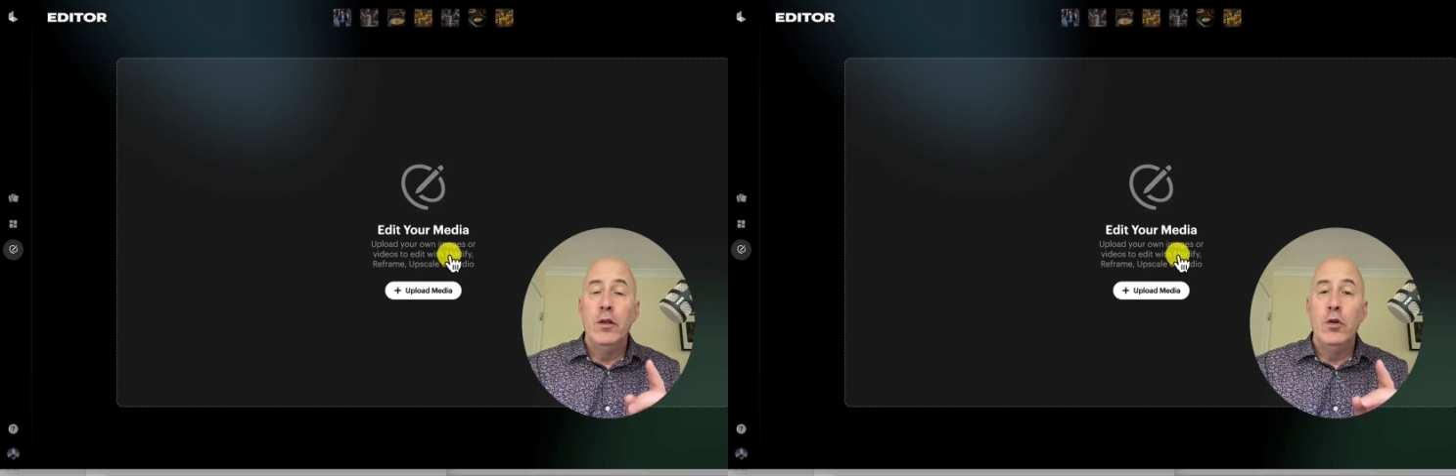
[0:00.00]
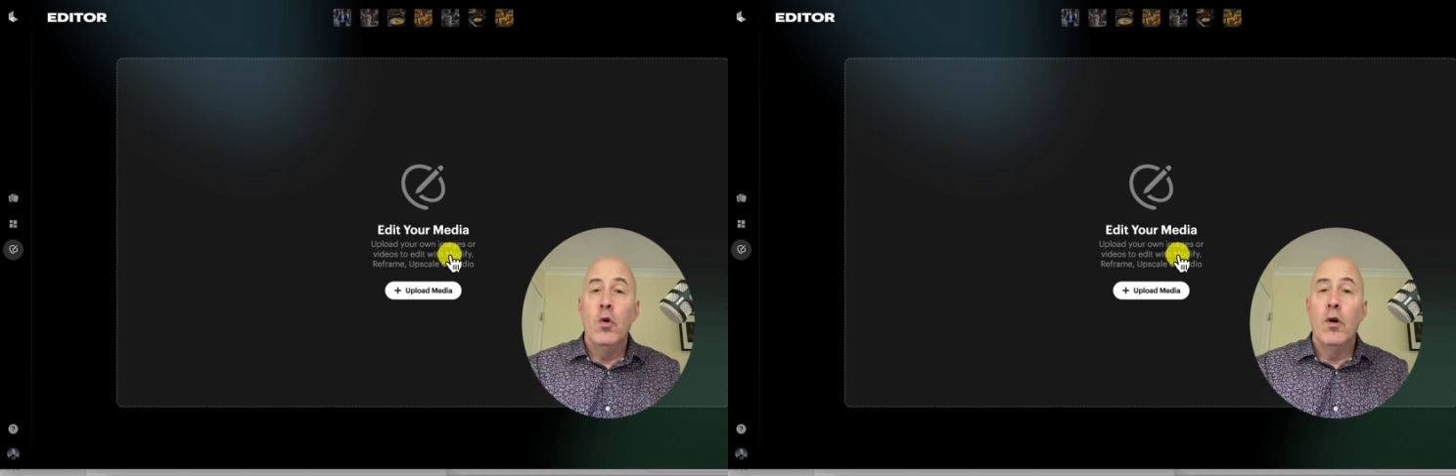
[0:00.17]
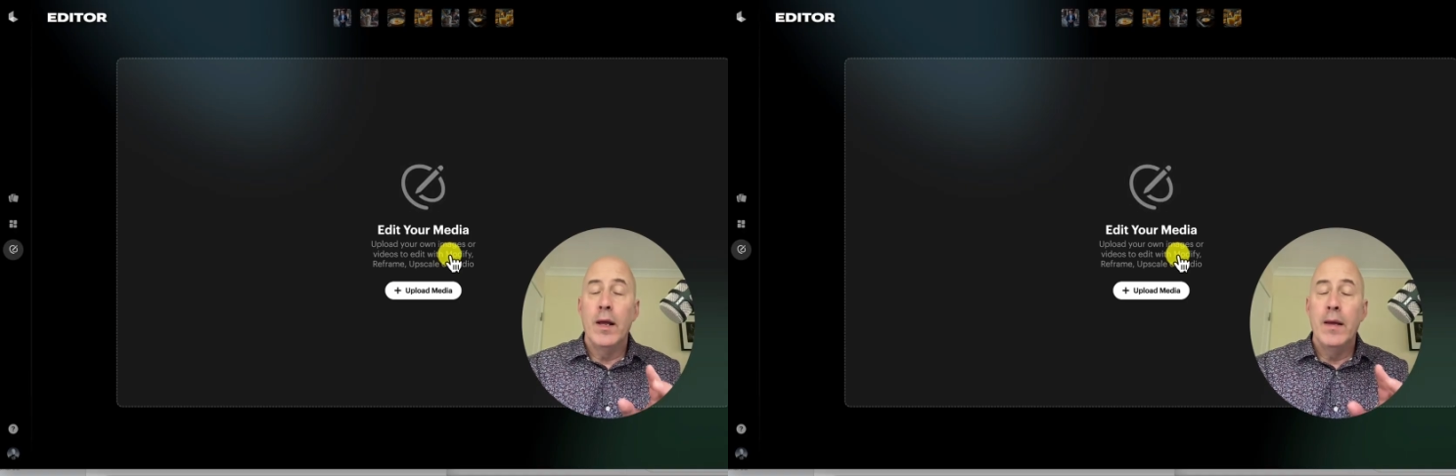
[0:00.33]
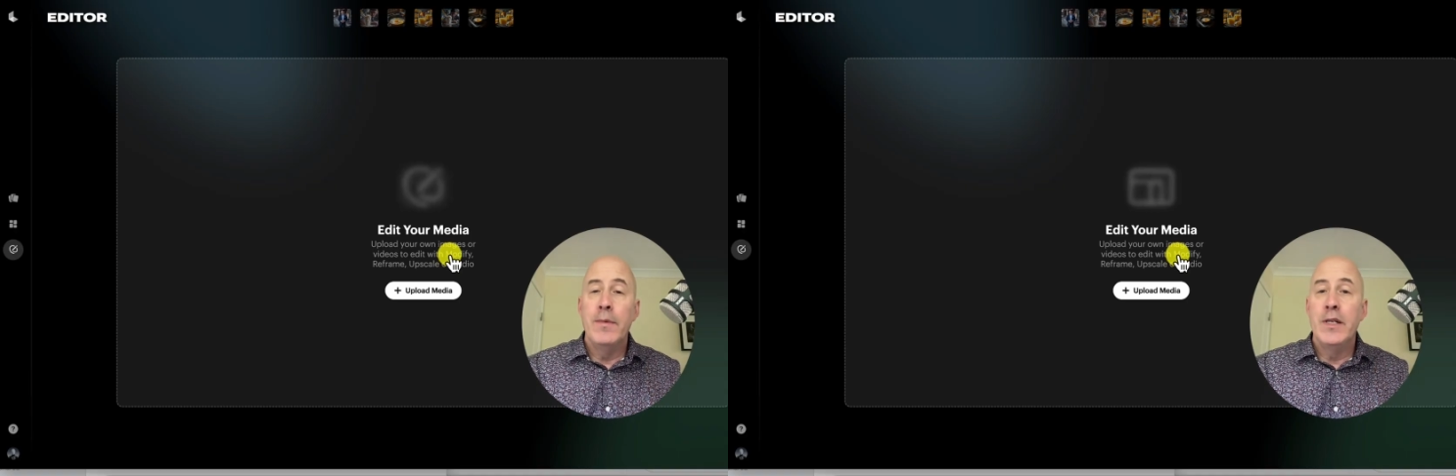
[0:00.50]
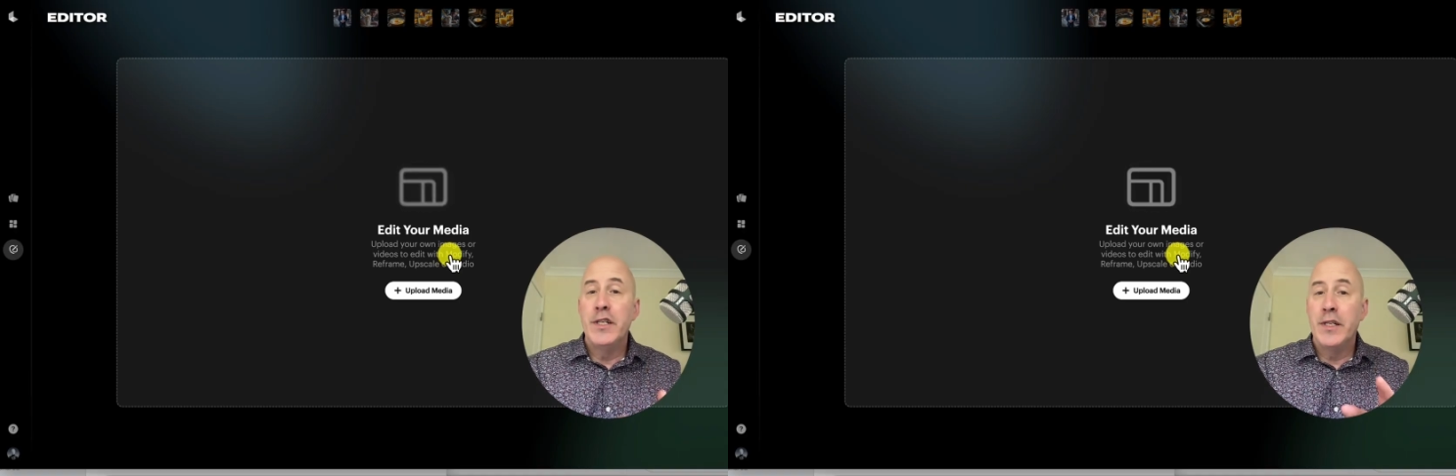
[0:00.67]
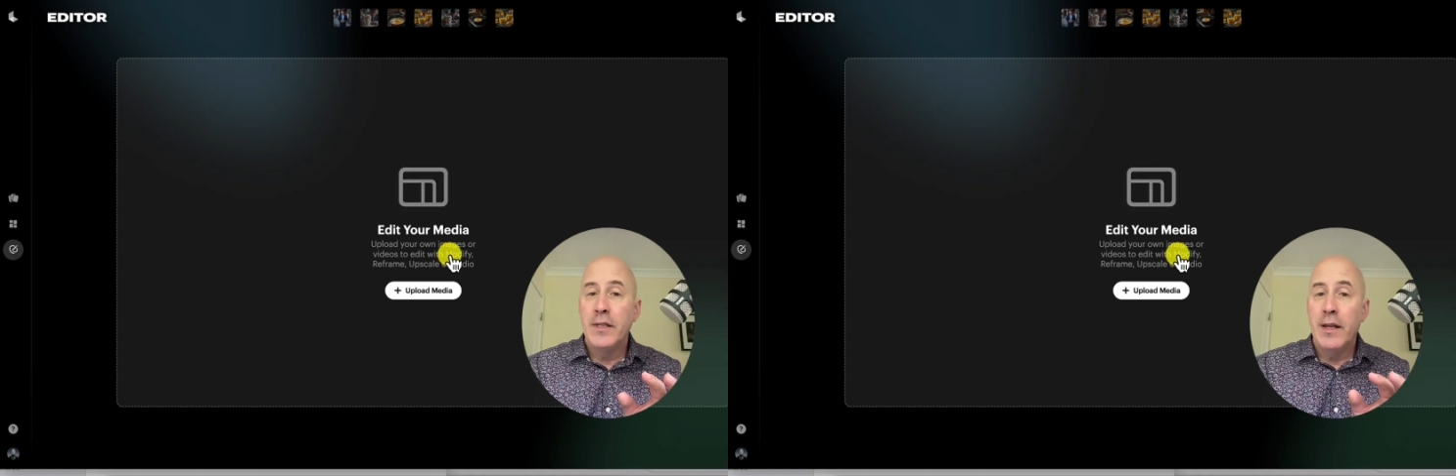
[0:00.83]
your
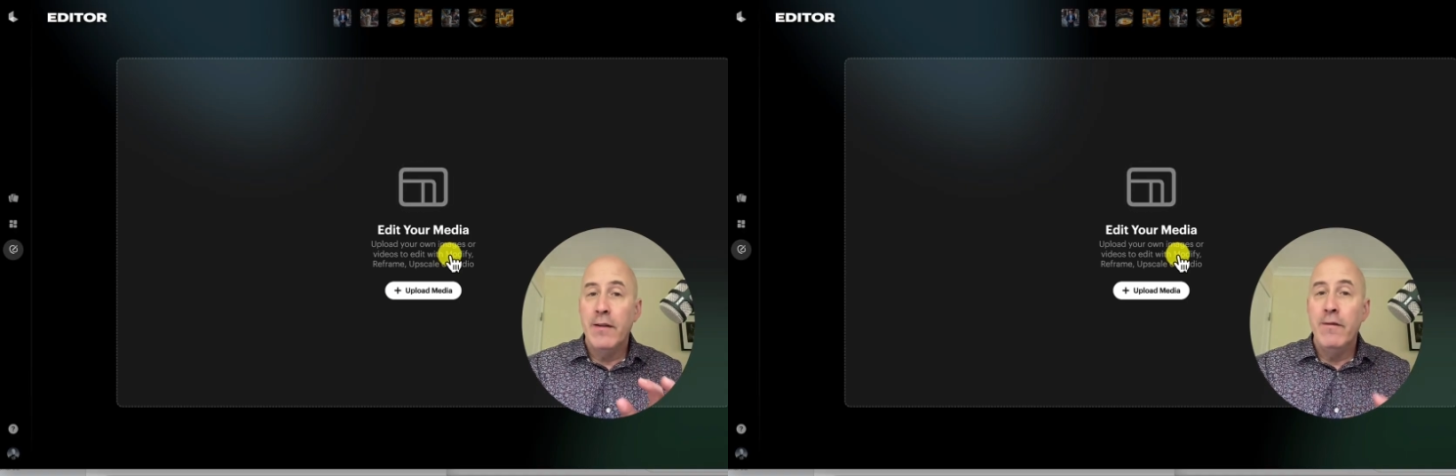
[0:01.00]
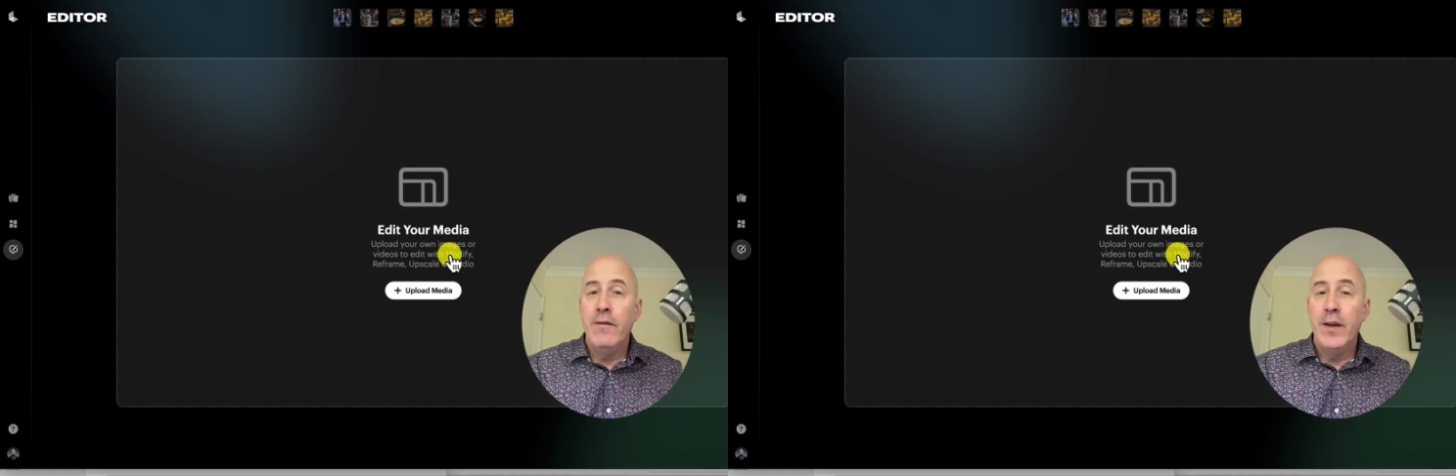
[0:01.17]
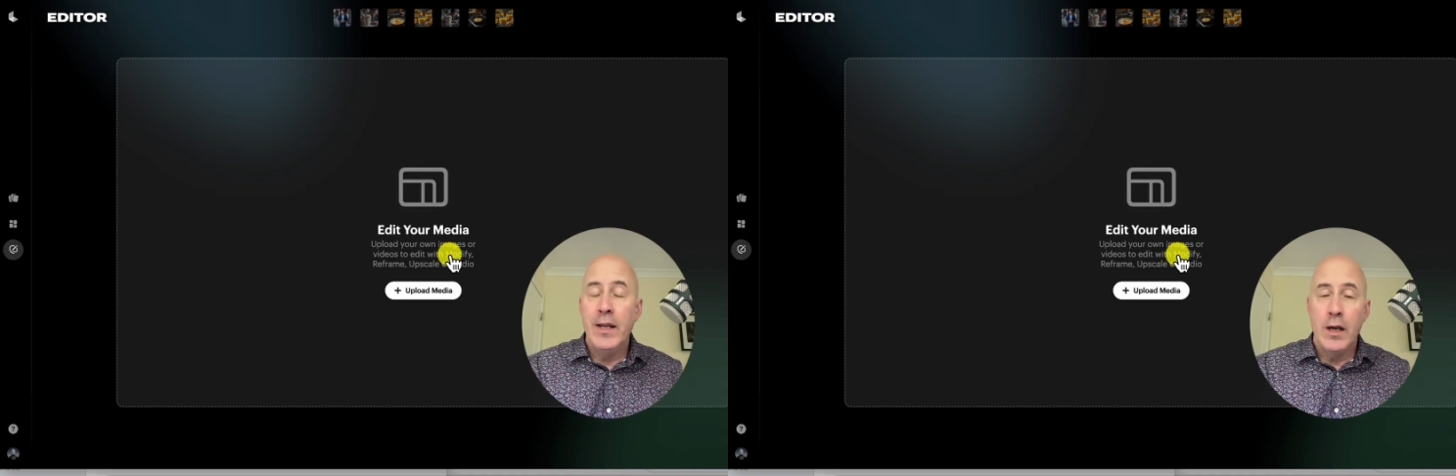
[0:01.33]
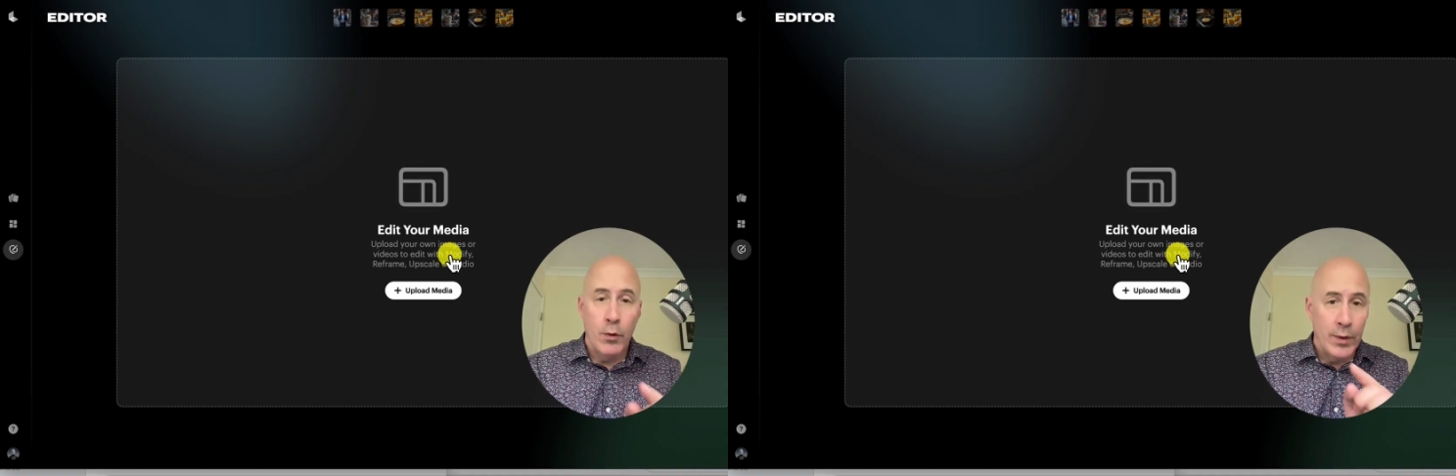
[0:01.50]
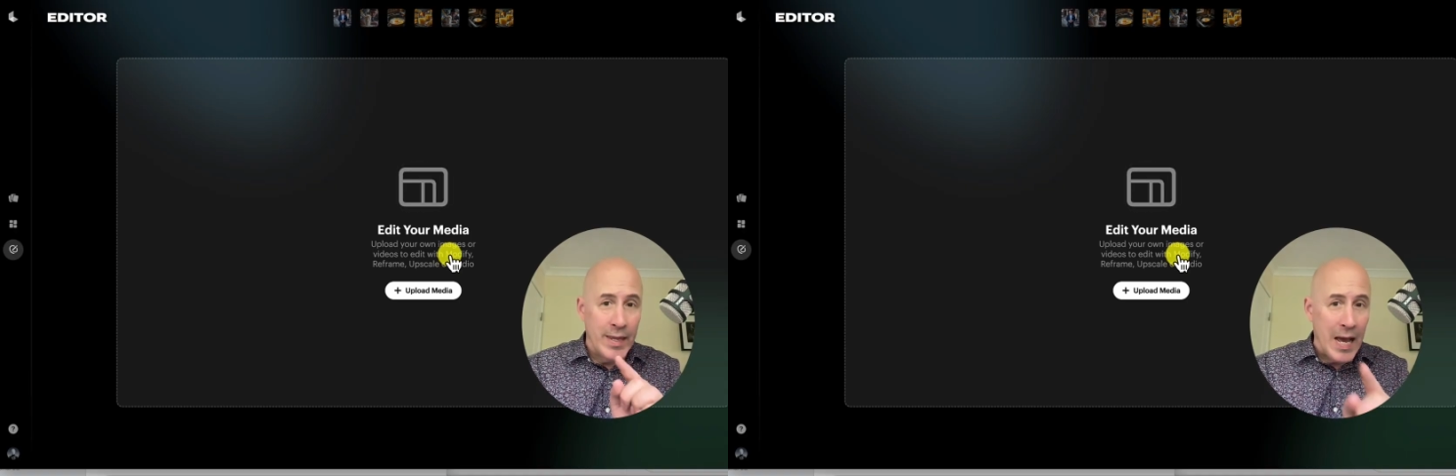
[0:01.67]
images in video,